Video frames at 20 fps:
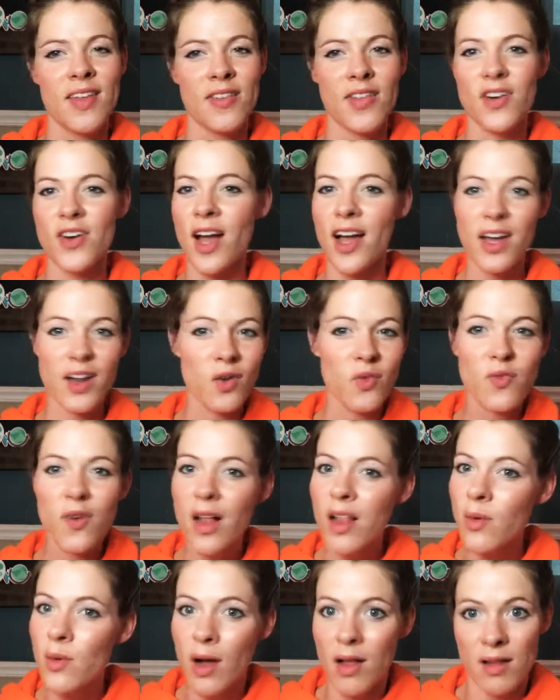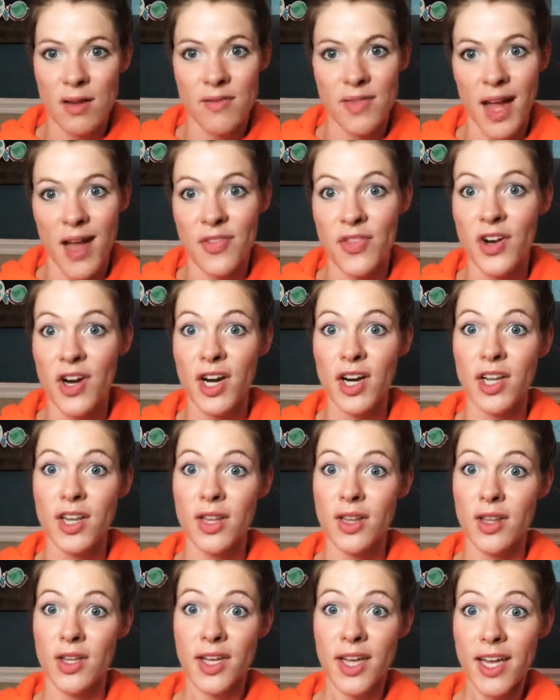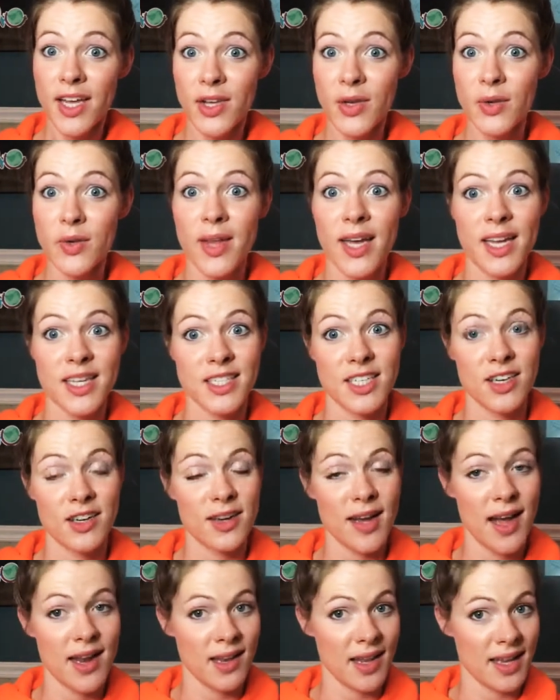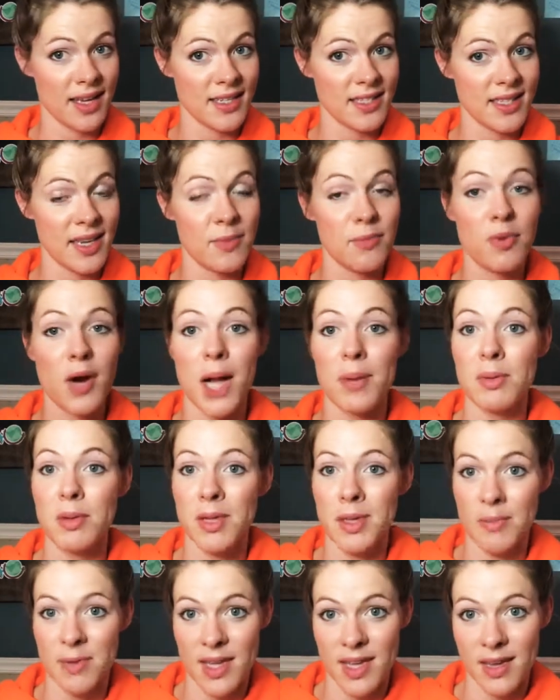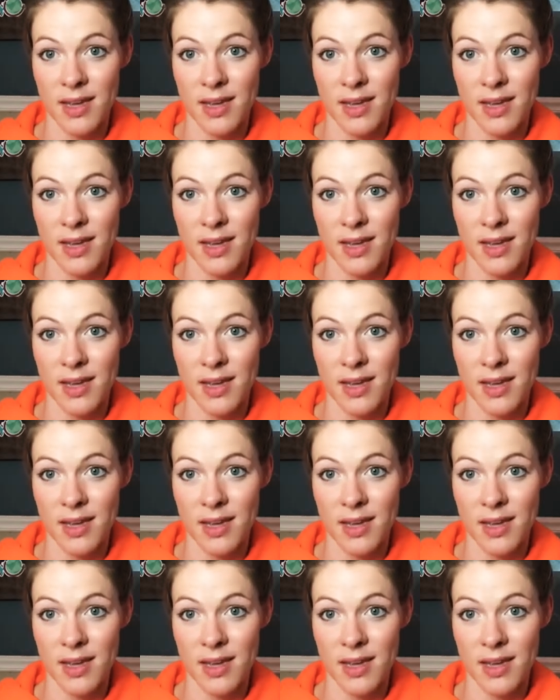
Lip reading: They're not going to follow all of that. They're going to look at you like a deer in headlights and probably be